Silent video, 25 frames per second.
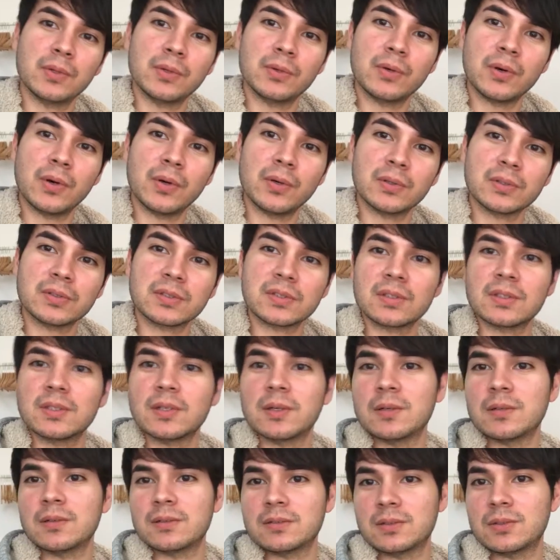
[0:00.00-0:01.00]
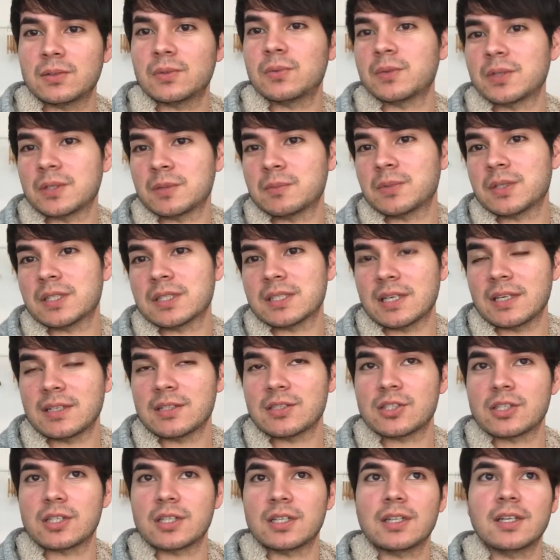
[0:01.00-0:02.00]
Bluehost to the WordPress
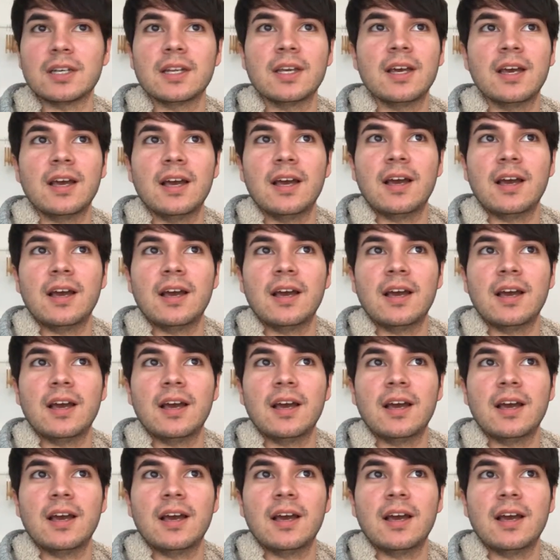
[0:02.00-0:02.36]
Engine.